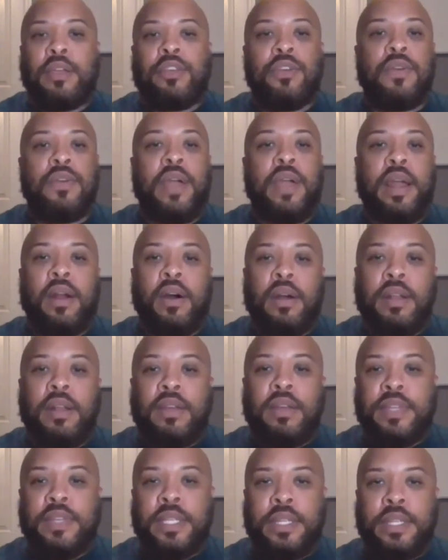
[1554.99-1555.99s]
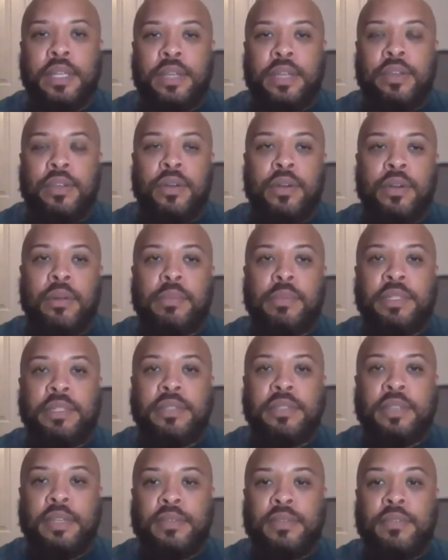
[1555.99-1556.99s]
You're at all of it and think you're going to be
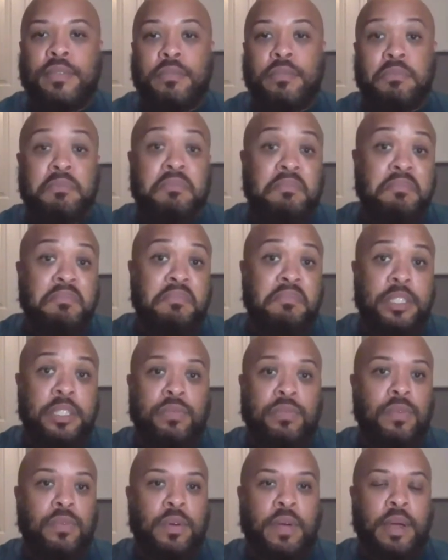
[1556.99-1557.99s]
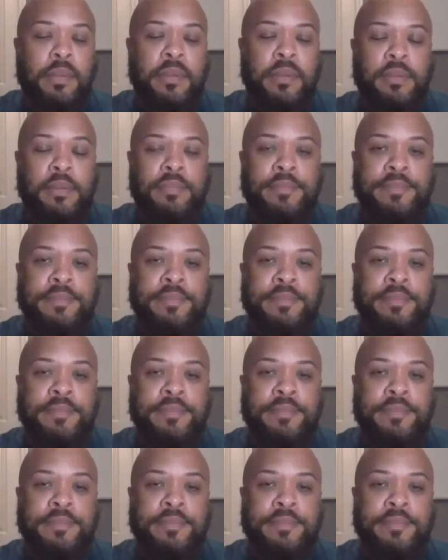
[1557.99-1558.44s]
successful. Just won't happen.